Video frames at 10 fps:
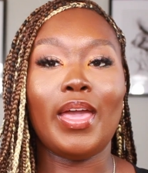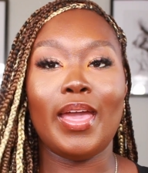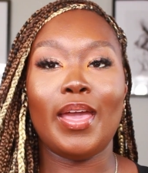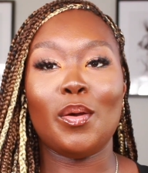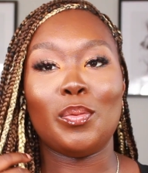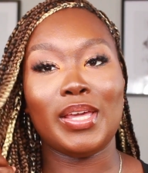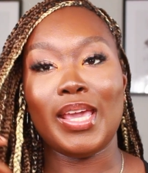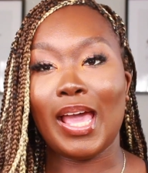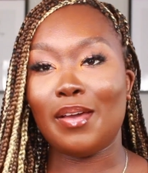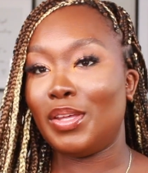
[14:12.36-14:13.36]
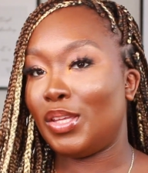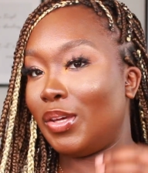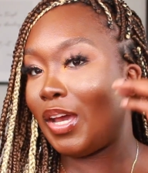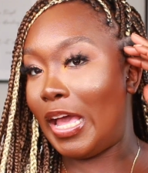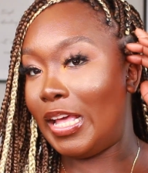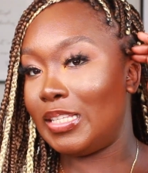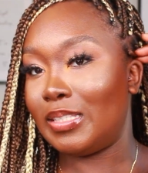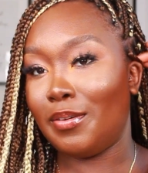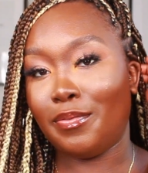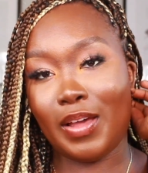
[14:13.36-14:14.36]
there we have it, you guys,
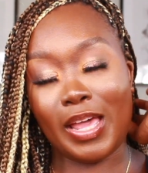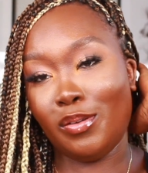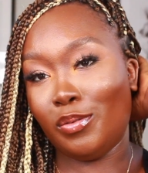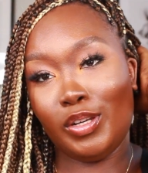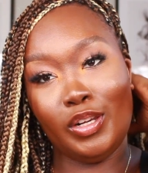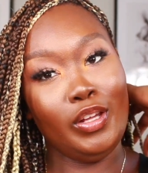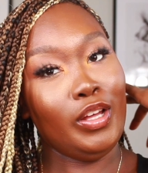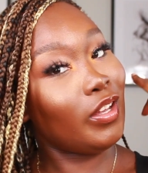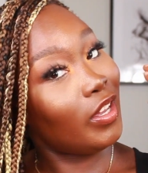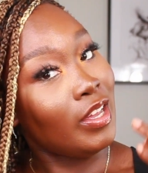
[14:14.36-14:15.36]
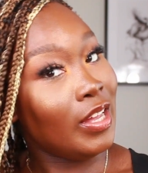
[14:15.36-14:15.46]
the final look.